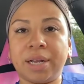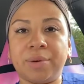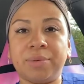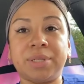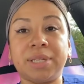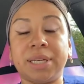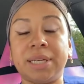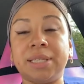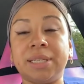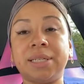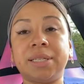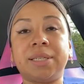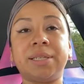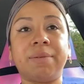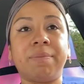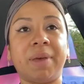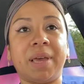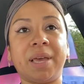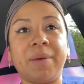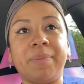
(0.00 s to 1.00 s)
it was easy to
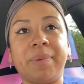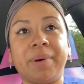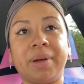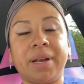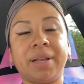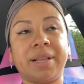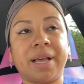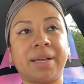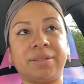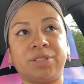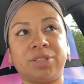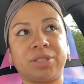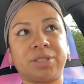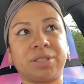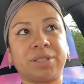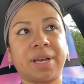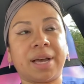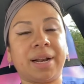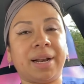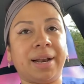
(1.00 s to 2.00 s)
me but i
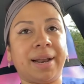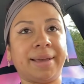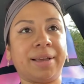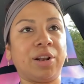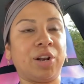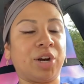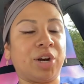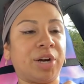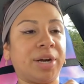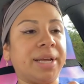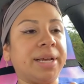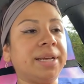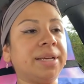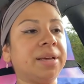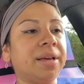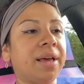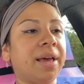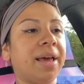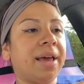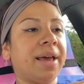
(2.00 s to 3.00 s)
just kind of like learning